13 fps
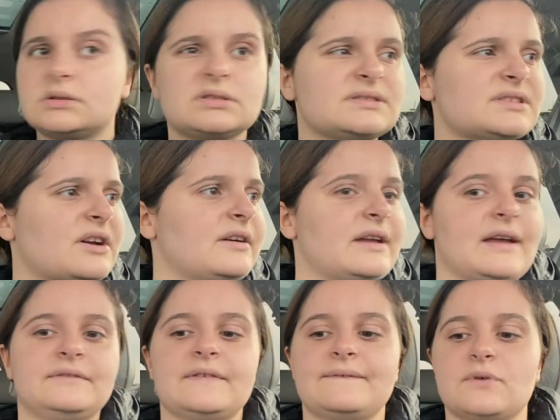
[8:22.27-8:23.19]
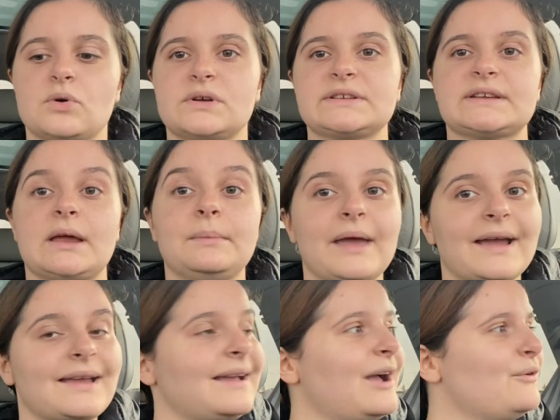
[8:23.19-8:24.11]
Sorry, I have to focus on
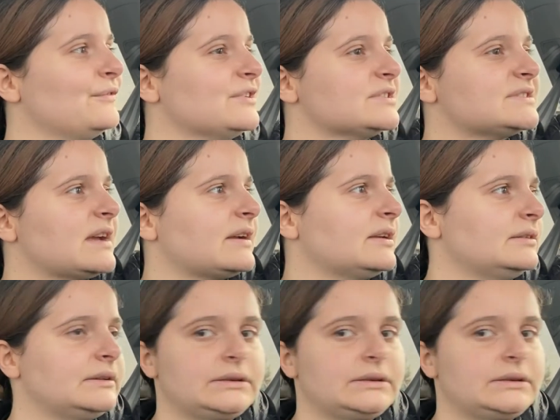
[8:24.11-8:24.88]
backing out for a second.